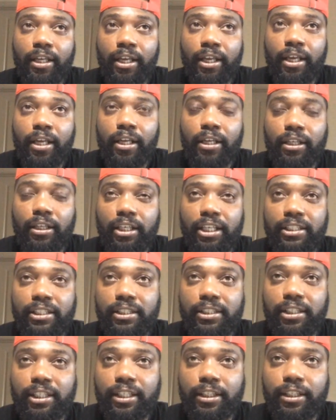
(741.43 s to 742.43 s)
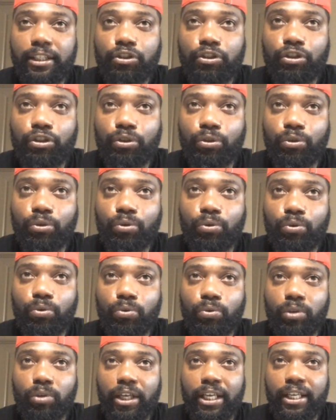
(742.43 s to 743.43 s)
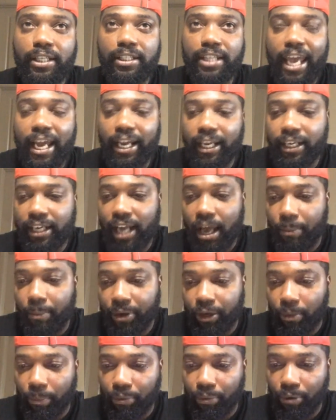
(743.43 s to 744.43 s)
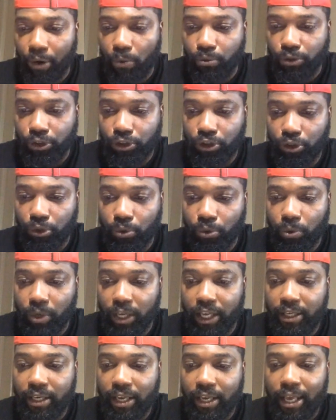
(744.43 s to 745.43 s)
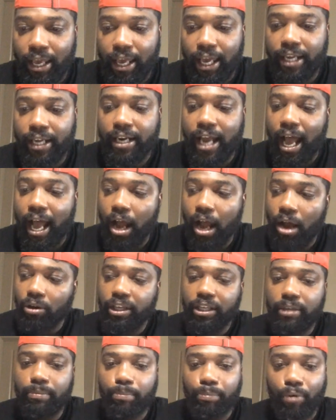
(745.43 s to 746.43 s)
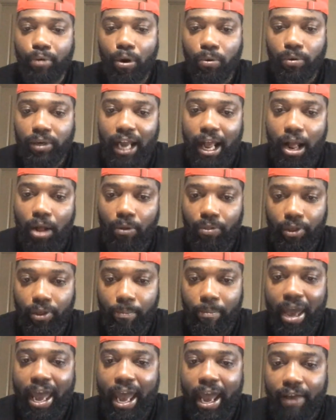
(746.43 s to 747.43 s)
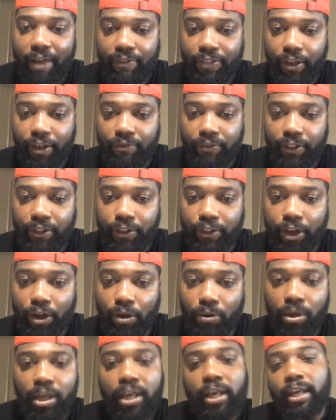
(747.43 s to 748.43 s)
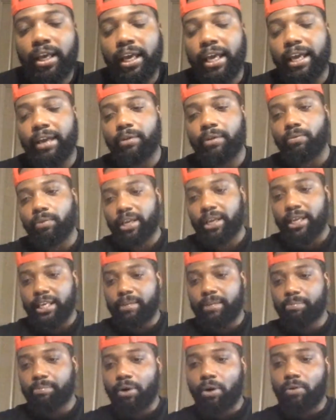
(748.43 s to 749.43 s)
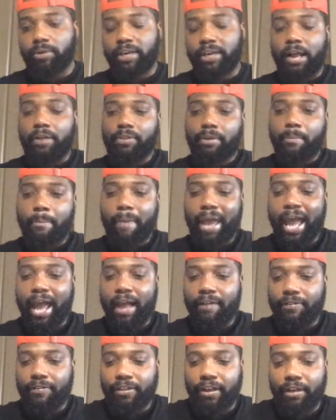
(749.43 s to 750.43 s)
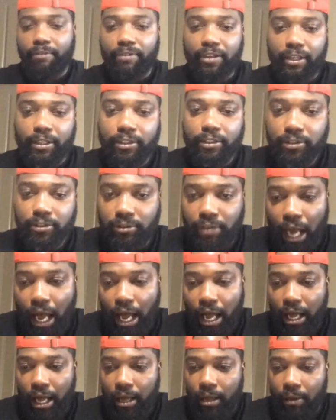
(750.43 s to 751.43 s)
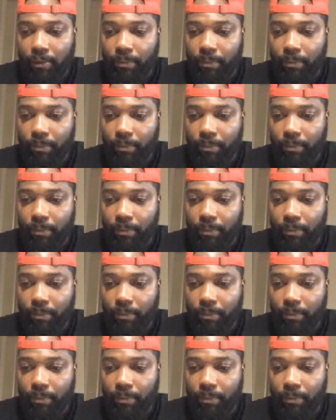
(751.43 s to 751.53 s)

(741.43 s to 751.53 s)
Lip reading: listening to his economic approach to it and how he broke down the math of it, though. And when he broke down the math of it, I